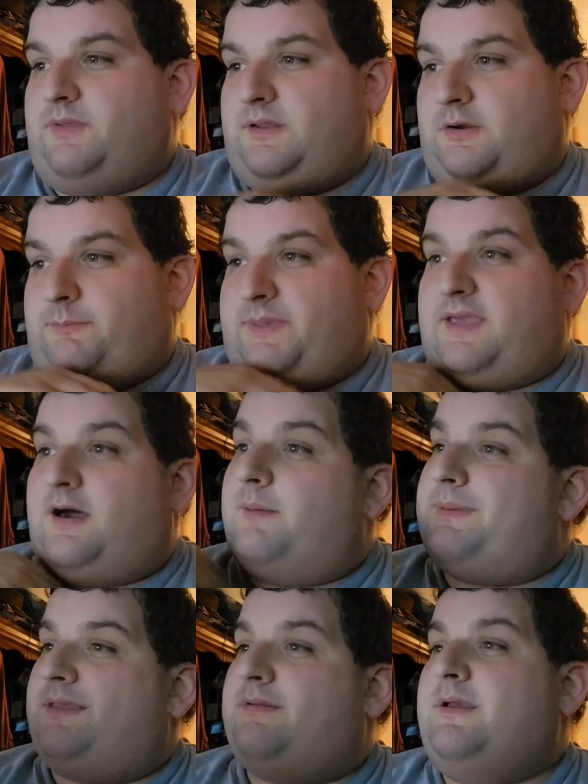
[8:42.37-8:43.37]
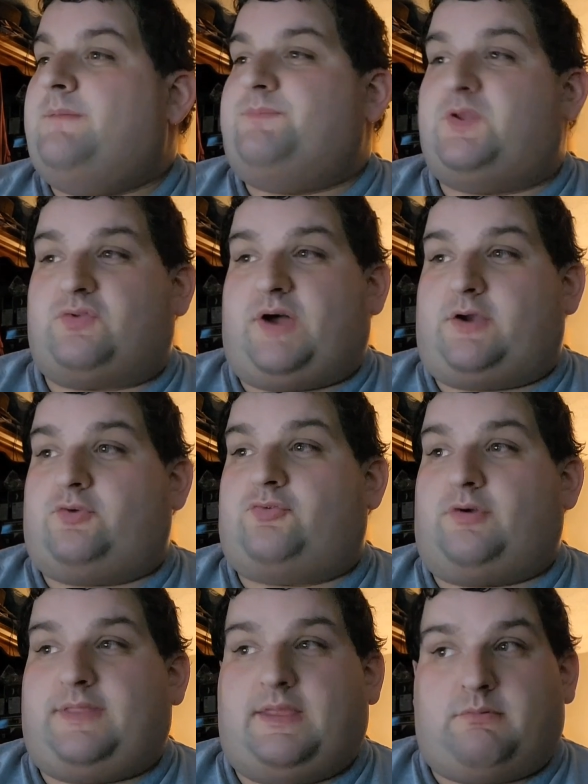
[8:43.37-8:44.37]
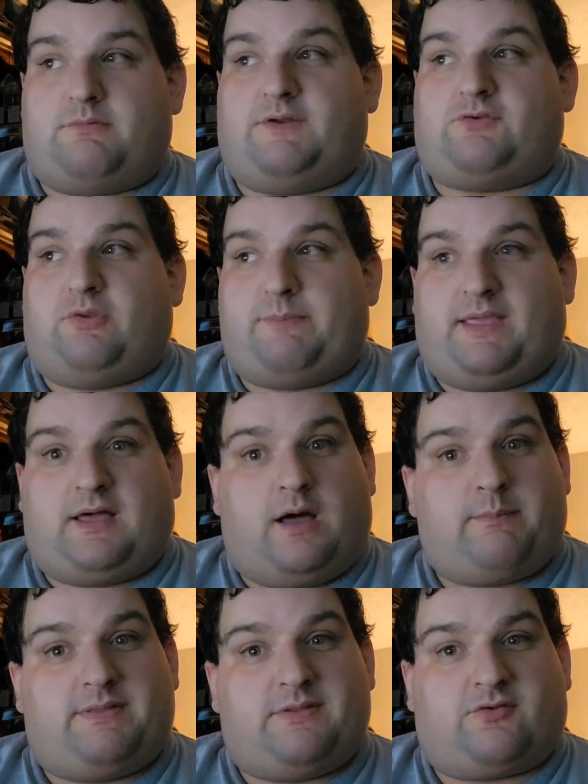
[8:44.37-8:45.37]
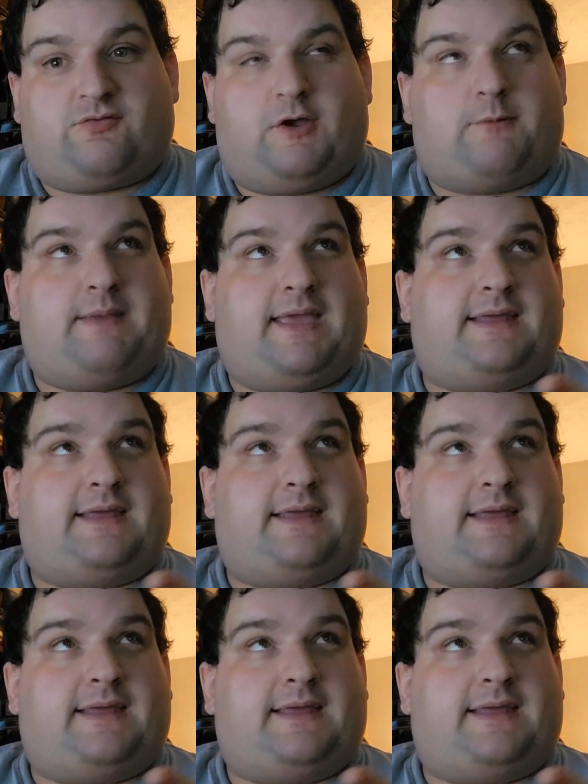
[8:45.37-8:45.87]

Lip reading: you know, becoming the soccer star that you eventually become in this film.